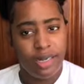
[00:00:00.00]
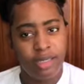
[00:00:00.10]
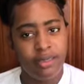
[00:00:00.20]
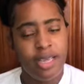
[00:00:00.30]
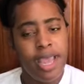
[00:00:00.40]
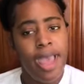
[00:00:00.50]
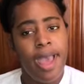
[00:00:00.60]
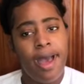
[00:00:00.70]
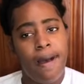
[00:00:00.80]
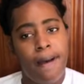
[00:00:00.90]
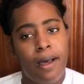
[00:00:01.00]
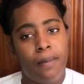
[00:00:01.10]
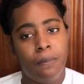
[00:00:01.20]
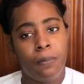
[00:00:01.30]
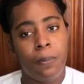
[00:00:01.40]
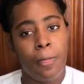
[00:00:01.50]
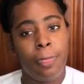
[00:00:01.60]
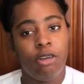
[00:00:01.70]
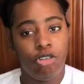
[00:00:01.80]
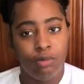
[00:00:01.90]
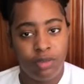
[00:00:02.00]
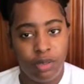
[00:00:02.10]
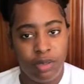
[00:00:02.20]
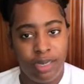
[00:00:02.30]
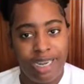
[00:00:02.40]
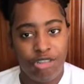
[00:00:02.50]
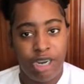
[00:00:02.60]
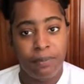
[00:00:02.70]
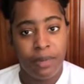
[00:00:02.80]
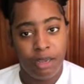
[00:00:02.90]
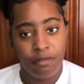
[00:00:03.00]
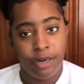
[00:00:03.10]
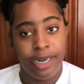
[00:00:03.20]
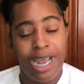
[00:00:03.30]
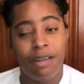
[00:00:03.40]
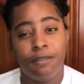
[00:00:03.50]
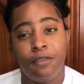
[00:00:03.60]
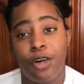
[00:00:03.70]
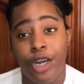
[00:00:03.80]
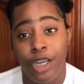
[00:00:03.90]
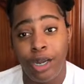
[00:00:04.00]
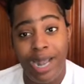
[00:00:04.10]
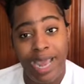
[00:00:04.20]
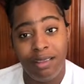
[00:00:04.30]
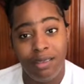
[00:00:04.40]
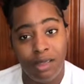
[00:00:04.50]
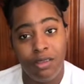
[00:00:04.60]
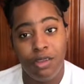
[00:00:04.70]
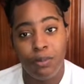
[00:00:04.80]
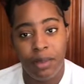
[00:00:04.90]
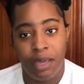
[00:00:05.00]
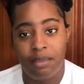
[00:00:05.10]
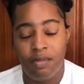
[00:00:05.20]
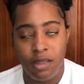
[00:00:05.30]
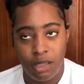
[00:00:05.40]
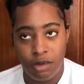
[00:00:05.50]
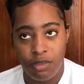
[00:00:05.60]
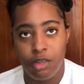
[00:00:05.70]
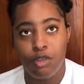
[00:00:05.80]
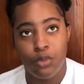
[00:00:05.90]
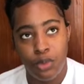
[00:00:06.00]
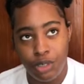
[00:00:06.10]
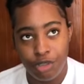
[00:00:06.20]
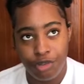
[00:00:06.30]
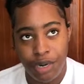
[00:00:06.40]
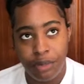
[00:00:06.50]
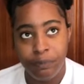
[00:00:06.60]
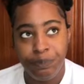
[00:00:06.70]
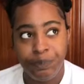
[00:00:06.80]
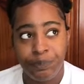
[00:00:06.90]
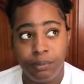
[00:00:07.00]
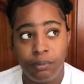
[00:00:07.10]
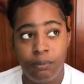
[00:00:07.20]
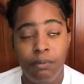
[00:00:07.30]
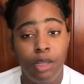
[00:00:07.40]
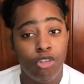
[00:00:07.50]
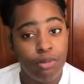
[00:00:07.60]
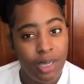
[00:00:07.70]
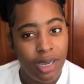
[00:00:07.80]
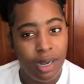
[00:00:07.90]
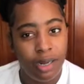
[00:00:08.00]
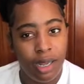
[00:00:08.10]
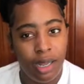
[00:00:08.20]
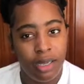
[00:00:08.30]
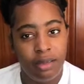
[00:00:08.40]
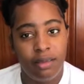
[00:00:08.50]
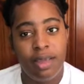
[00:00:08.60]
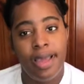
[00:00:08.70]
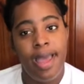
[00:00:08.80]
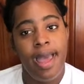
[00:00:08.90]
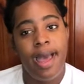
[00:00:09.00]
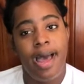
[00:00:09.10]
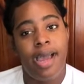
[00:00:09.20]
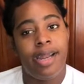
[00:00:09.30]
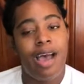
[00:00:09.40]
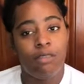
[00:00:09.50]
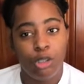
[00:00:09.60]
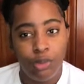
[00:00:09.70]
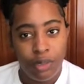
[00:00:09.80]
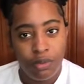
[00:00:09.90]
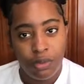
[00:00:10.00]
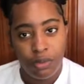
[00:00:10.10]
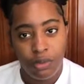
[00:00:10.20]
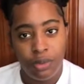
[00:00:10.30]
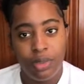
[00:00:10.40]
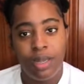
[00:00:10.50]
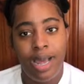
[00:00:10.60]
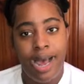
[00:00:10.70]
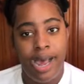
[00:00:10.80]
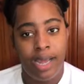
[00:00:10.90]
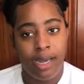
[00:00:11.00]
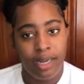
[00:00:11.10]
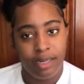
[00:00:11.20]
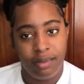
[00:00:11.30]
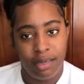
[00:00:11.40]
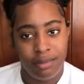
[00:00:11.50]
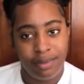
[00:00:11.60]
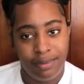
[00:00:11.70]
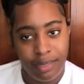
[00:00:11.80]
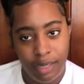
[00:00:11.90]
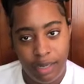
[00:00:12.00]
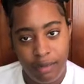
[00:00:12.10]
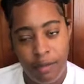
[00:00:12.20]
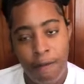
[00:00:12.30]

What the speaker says: it. She told me to go to the cashier and pay for it. For your license, you pay 7,200 Jamaican dollars. And after doing so, I collected the receipt